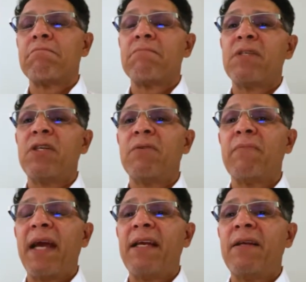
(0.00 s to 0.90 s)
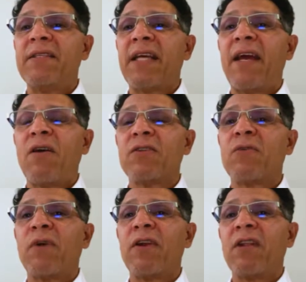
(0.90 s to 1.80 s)
You may say also
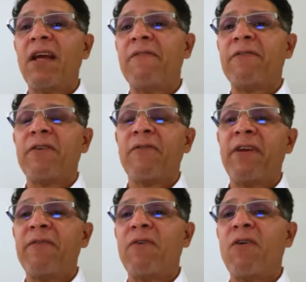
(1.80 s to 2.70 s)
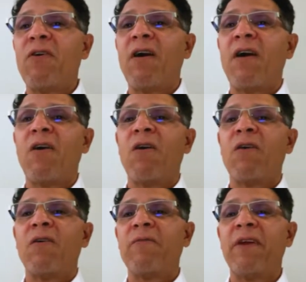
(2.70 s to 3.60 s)
where you live. Yo
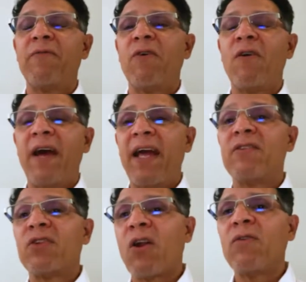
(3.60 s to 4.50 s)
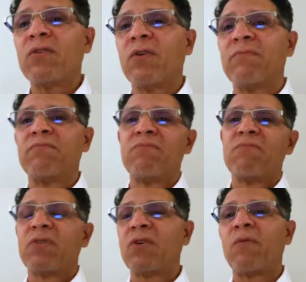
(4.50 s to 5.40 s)
vivo en Toronto.
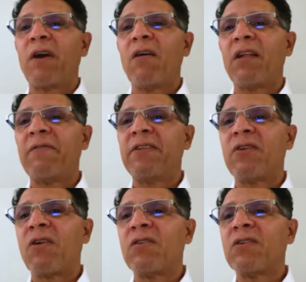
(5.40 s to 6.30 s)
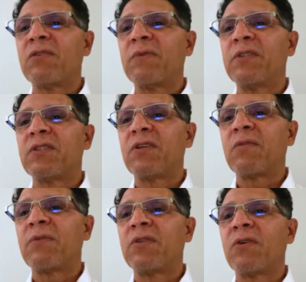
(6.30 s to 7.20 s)
So we all live in Toronto, so we're just going
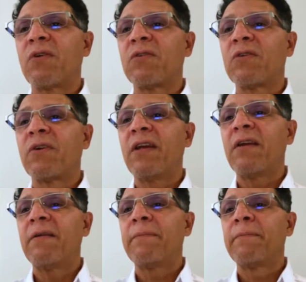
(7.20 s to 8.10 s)
to put Toronto here.